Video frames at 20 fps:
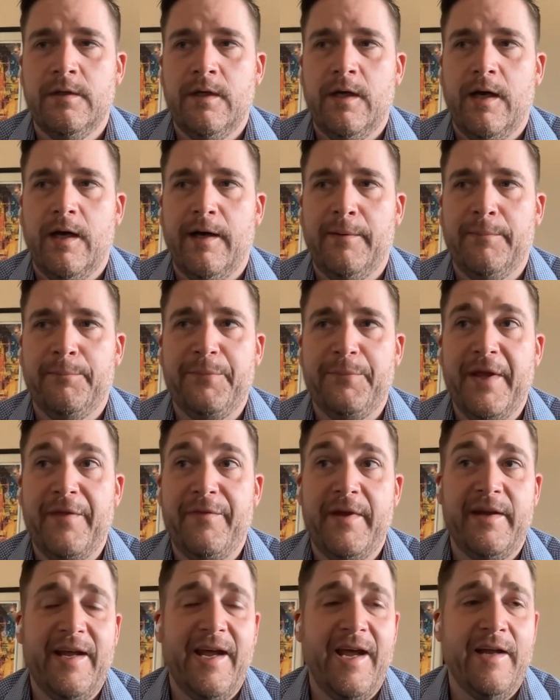
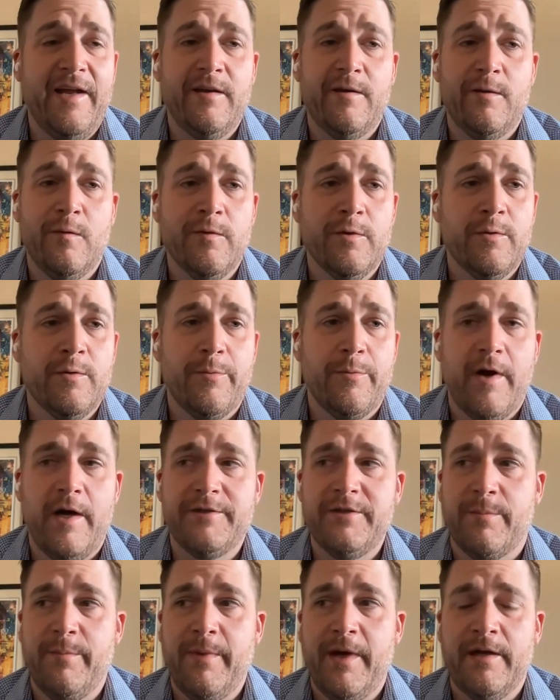and then hand it over to a
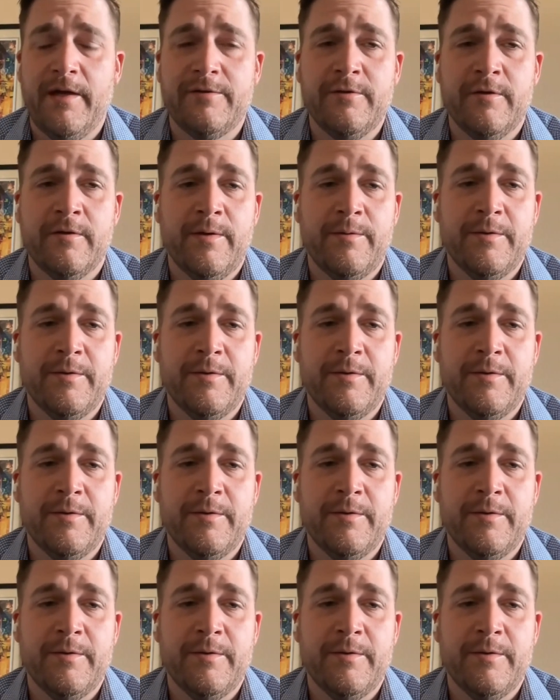project manager.